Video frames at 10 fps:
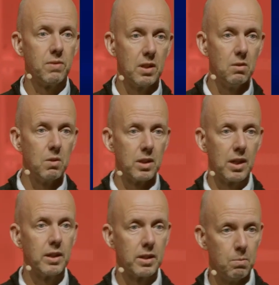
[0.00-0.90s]
anywhere
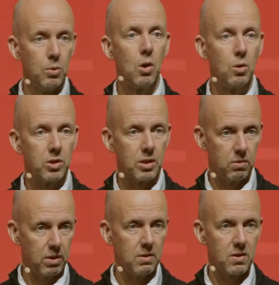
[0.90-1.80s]
and I can book a hotel
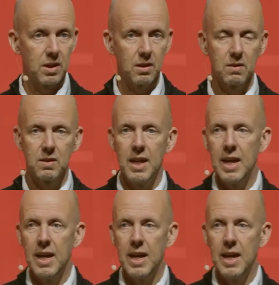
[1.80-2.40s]
within seconds.